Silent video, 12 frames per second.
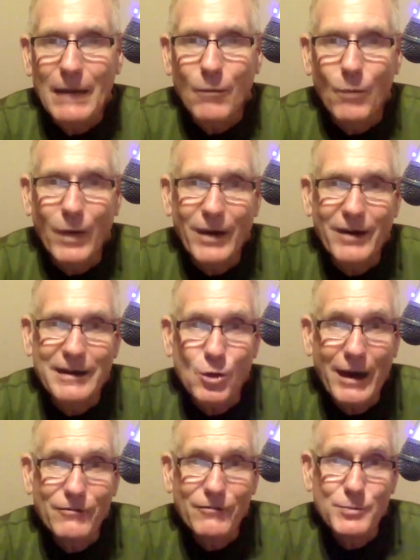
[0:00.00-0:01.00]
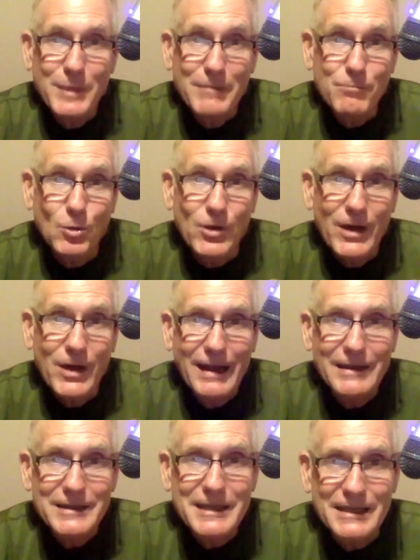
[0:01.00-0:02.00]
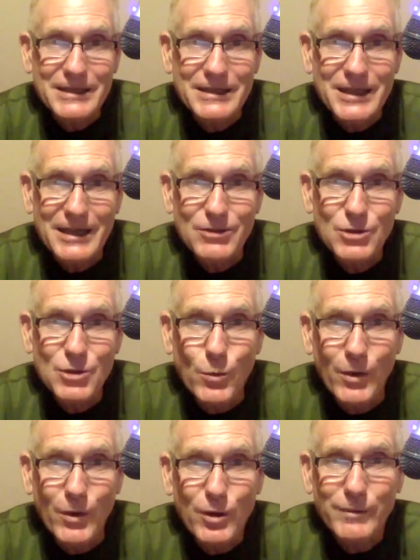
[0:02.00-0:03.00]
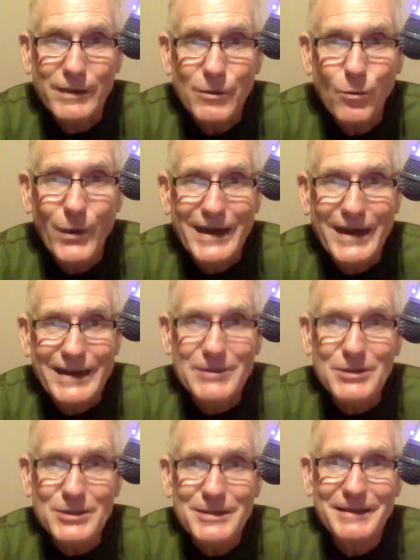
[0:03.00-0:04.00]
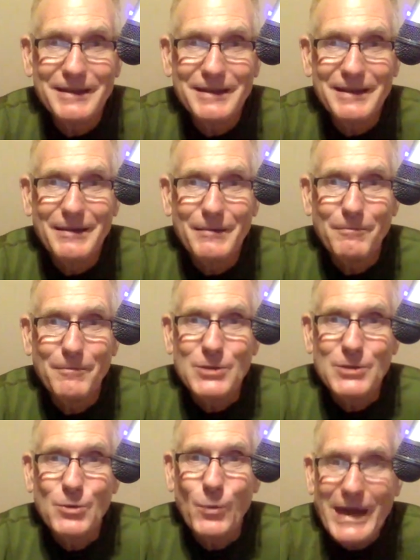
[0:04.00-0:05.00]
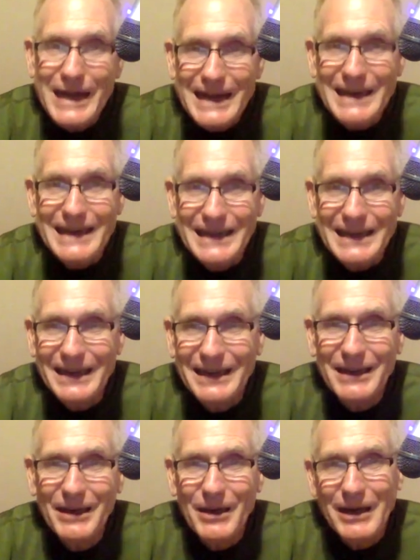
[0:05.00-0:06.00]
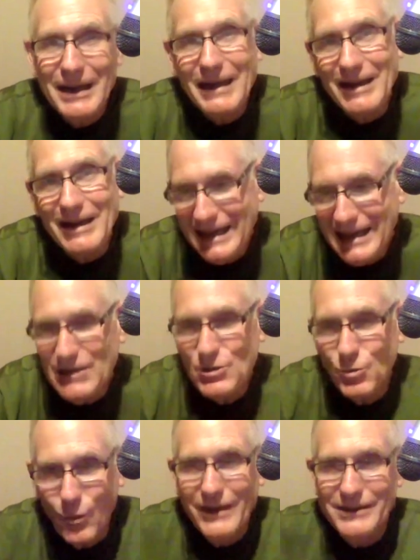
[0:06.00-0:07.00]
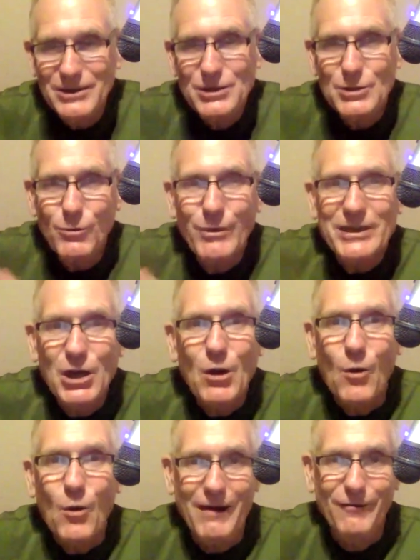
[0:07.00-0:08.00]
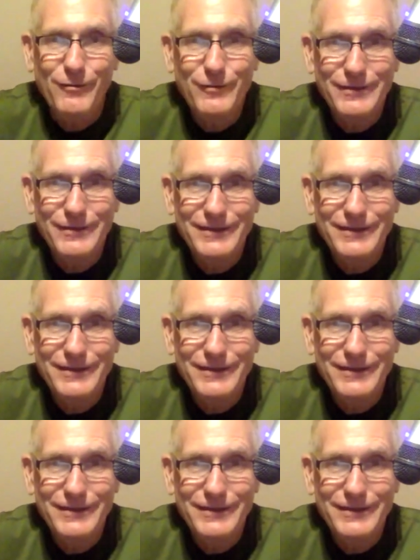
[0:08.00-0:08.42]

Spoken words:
Where it drives people nuts is the 2 or 3 weeks between each one switching off.